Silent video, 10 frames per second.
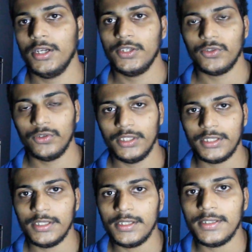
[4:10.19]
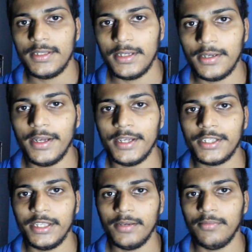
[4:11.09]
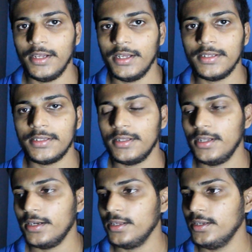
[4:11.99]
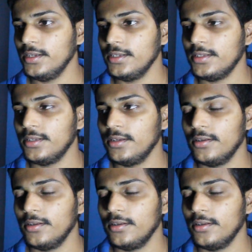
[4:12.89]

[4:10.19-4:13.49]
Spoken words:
So this is the STM lens, that is